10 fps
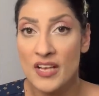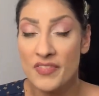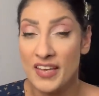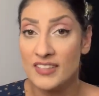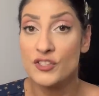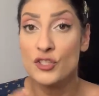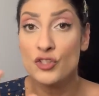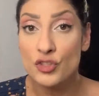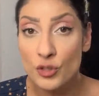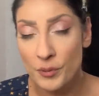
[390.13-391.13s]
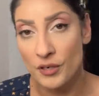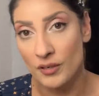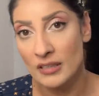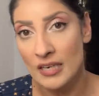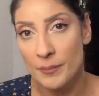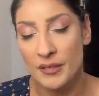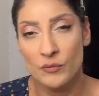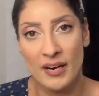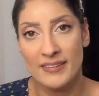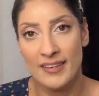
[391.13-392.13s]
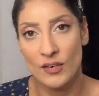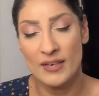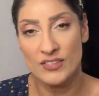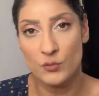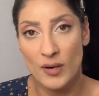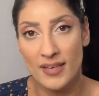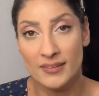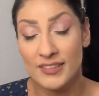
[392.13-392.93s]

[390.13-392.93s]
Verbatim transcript: thanks to Jupiter being right there as well.